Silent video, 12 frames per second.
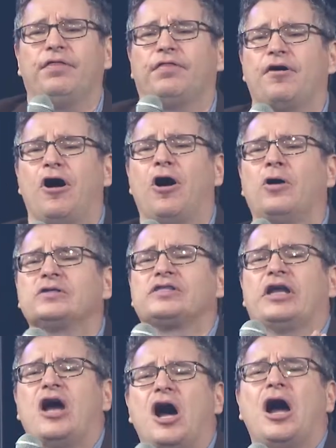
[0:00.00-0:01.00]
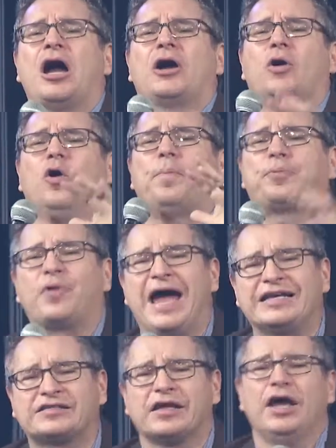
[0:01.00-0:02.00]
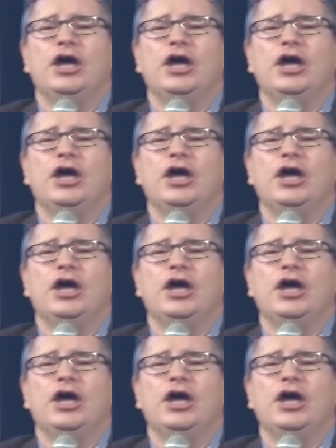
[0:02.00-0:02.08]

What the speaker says: those that are oppressed,